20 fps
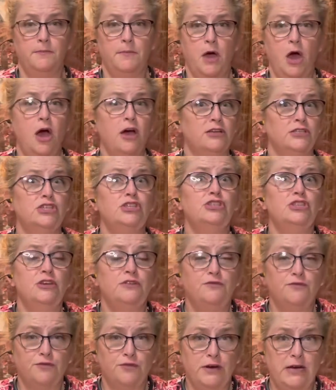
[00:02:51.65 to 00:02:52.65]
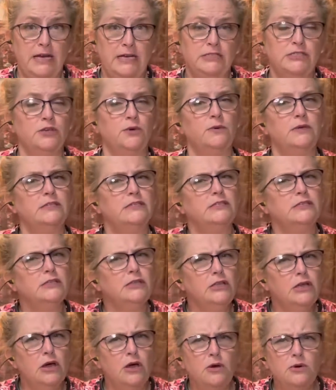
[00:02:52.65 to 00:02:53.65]
oxygen free, so it
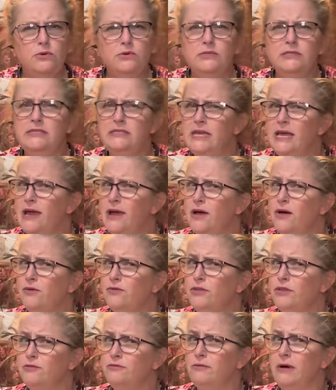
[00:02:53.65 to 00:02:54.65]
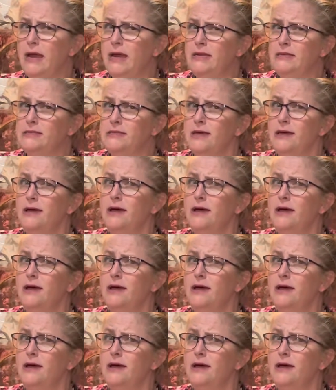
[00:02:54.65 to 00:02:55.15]
slows down the rate